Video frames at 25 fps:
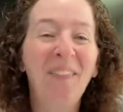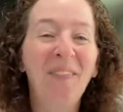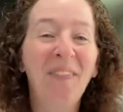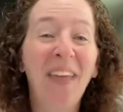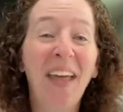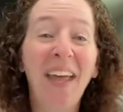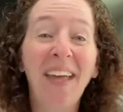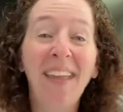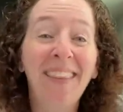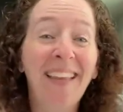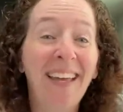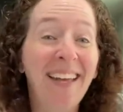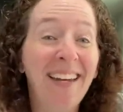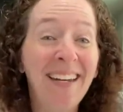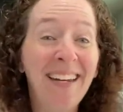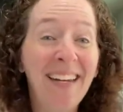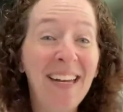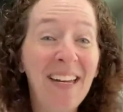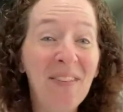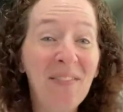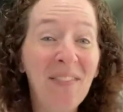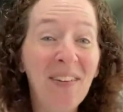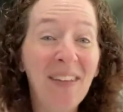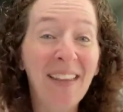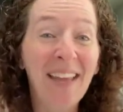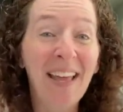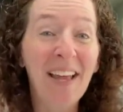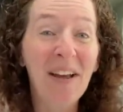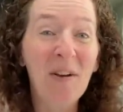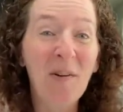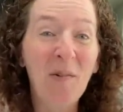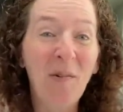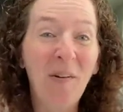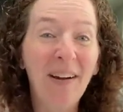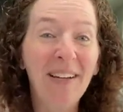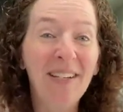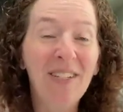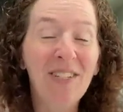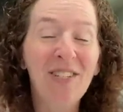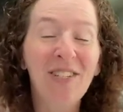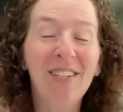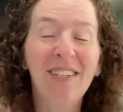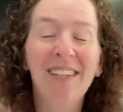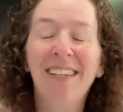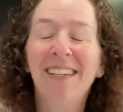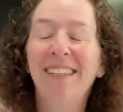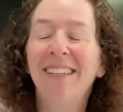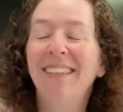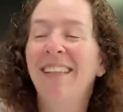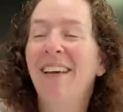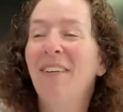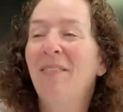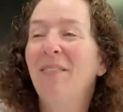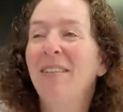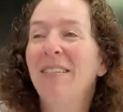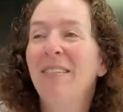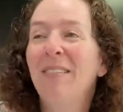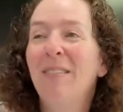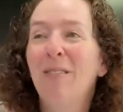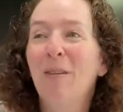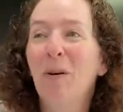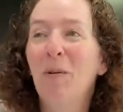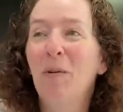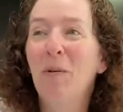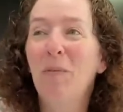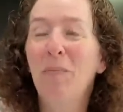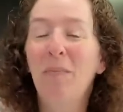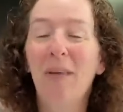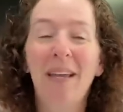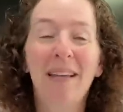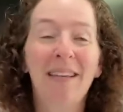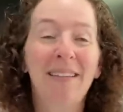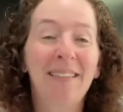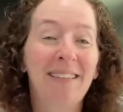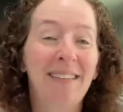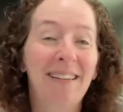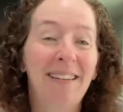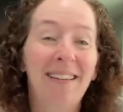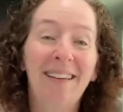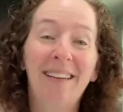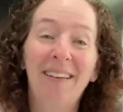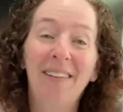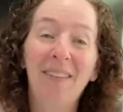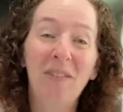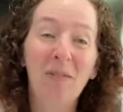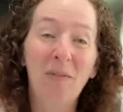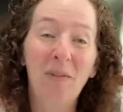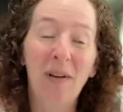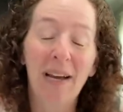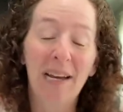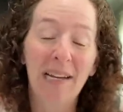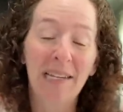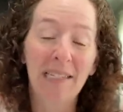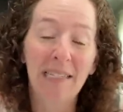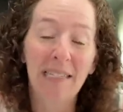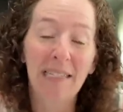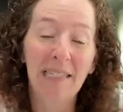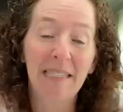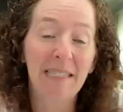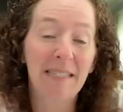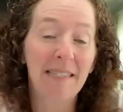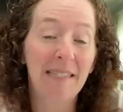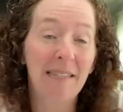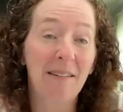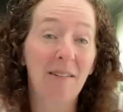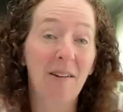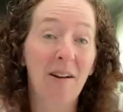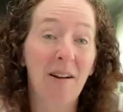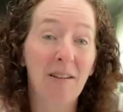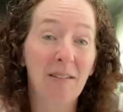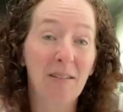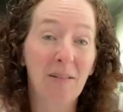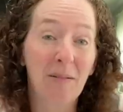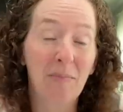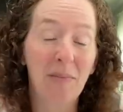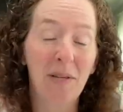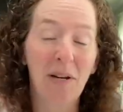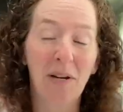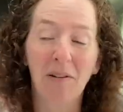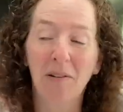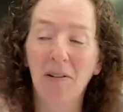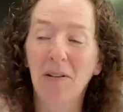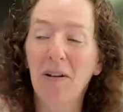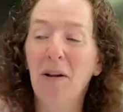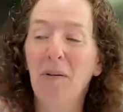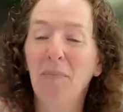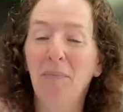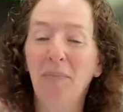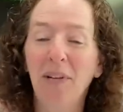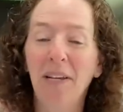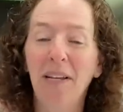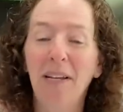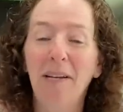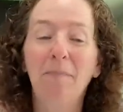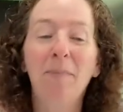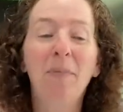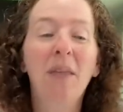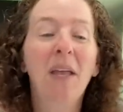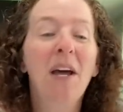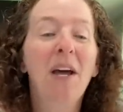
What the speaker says: and they didn't even question it. That was so amazing. You guys, this is an awesome yarn company.